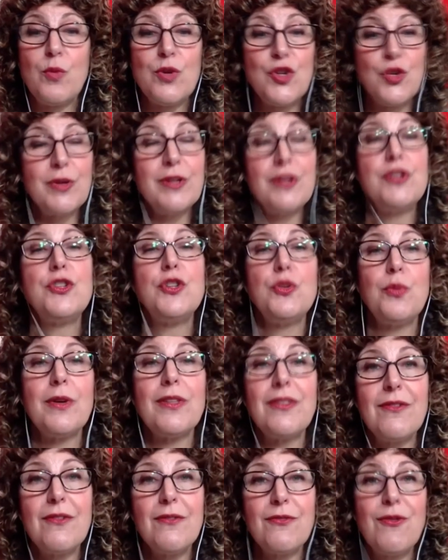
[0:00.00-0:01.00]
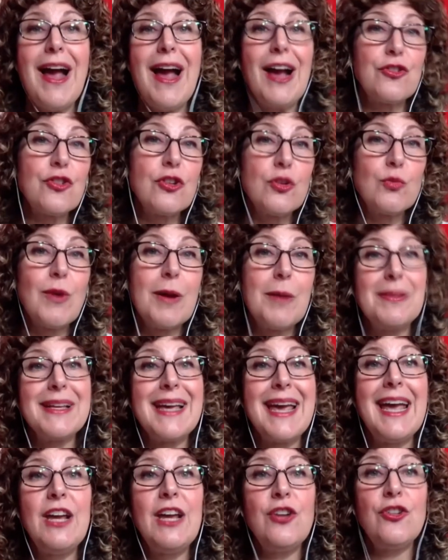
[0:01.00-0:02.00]
which you can do with fractional
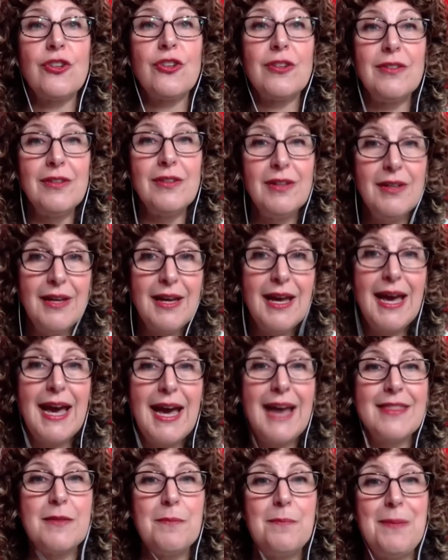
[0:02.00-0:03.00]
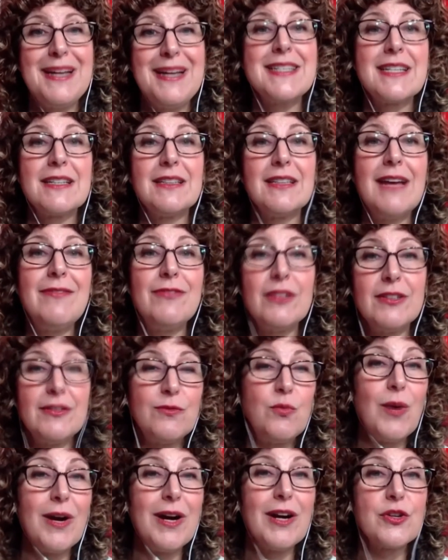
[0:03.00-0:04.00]
replication at the basic level
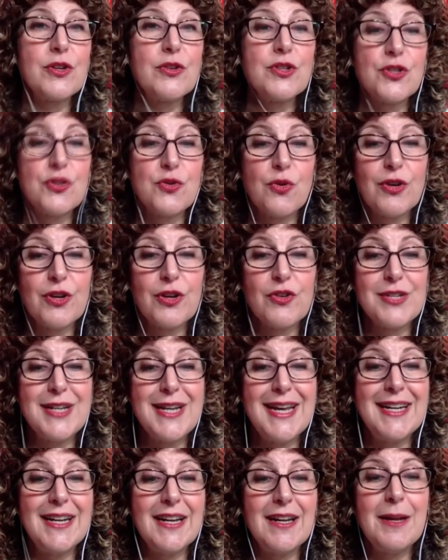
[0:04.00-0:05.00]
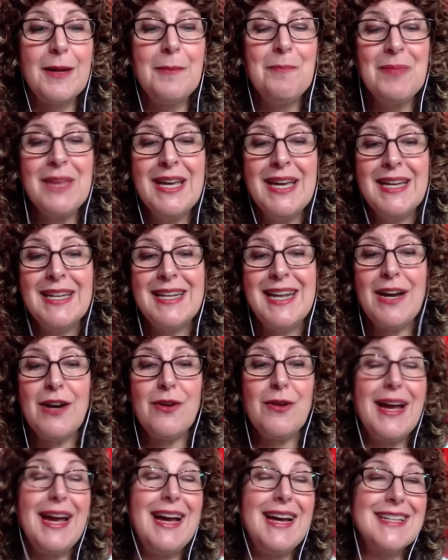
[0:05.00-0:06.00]
of where you store your data.
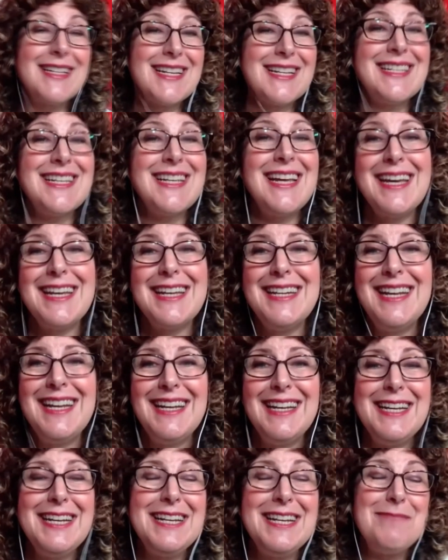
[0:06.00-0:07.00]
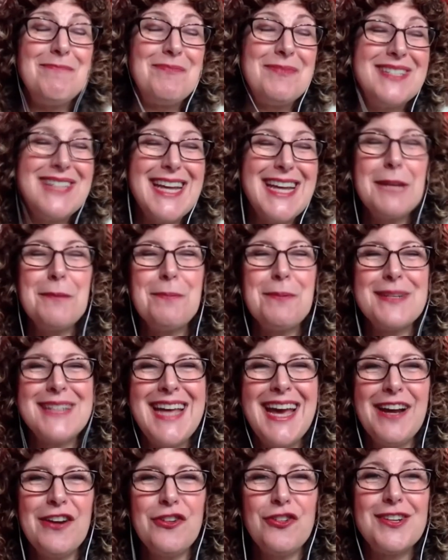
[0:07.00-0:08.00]
Now, as I said, data
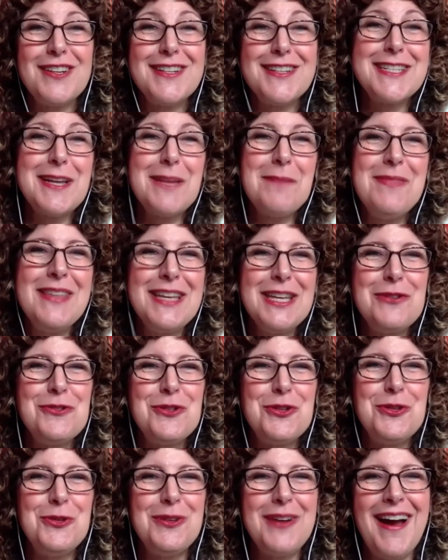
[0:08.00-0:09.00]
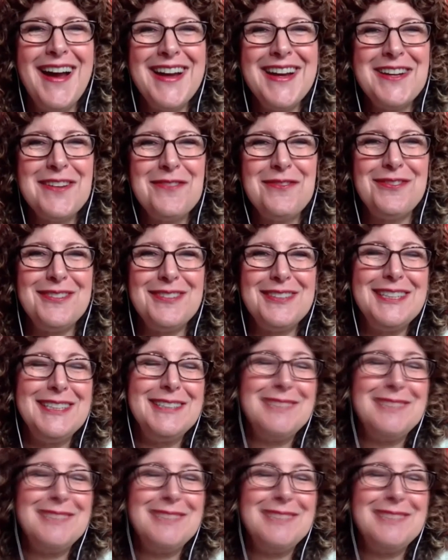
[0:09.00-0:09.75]
protection is something you do kind of